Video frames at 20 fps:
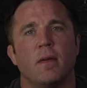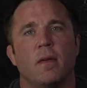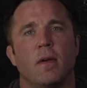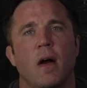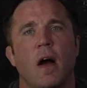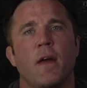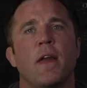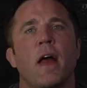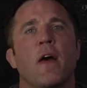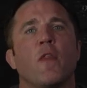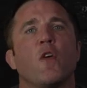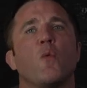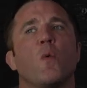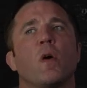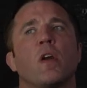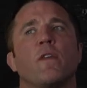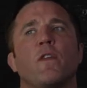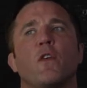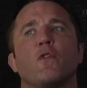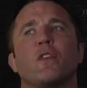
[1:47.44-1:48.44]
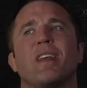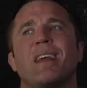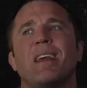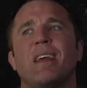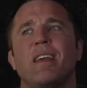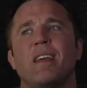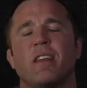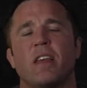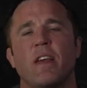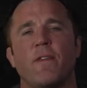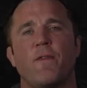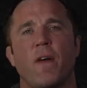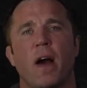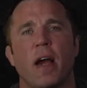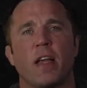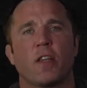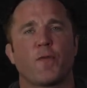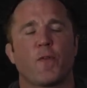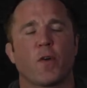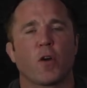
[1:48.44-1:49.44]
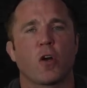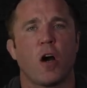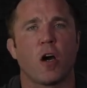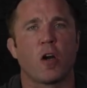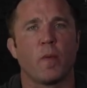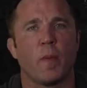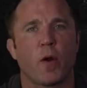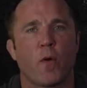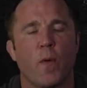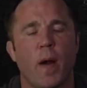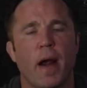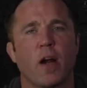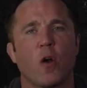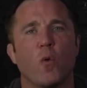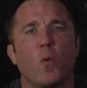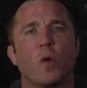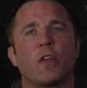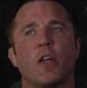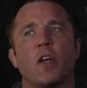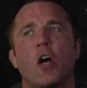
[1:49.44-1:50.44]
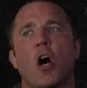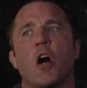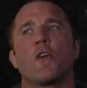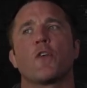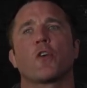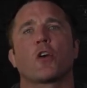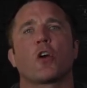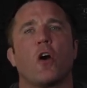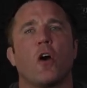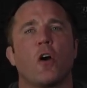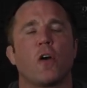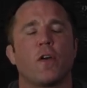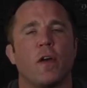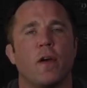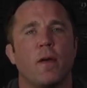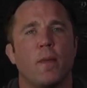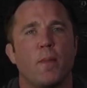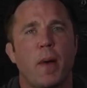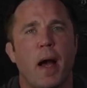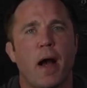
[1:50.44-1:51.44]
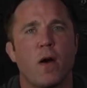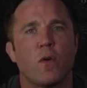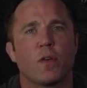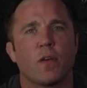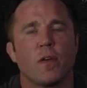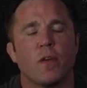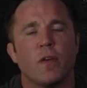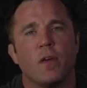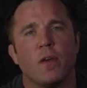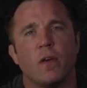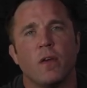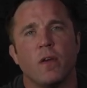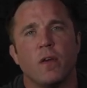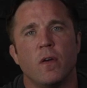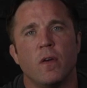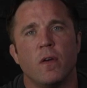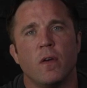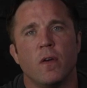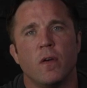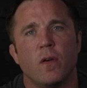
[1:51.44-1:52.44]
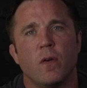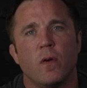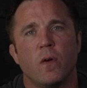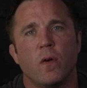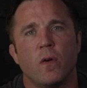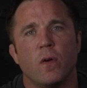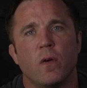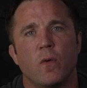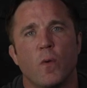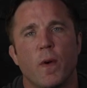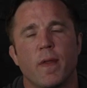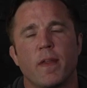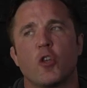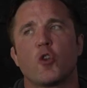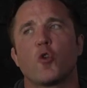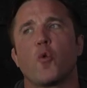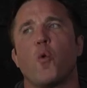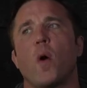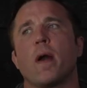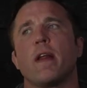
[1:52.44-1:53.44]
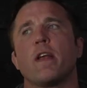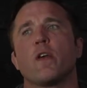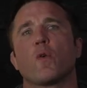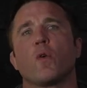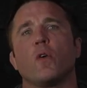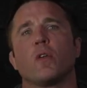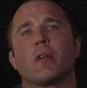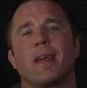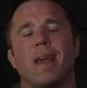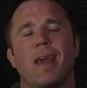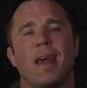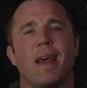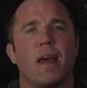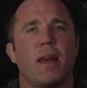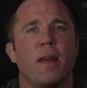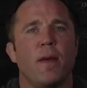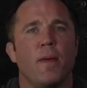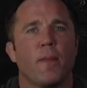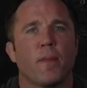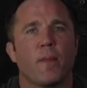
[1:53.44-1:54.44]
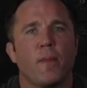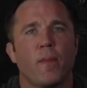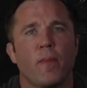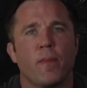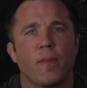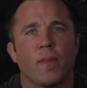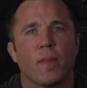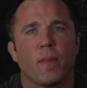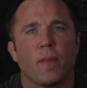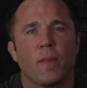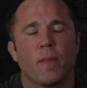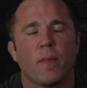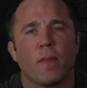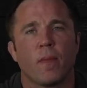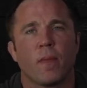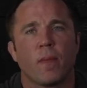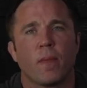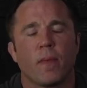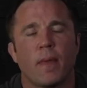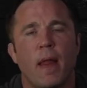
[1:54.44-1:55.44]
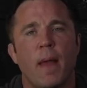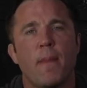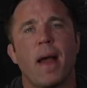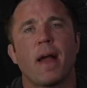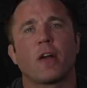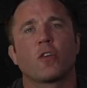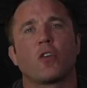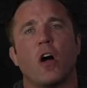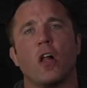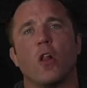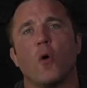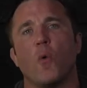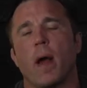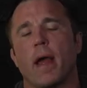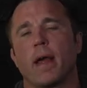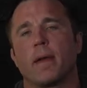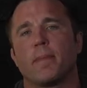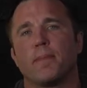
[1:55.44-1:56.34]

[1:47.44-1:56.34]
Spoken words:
Another one of those easy fights for Conor McGregor was an undercard bout with a 20-year-old kid named Max Holloway.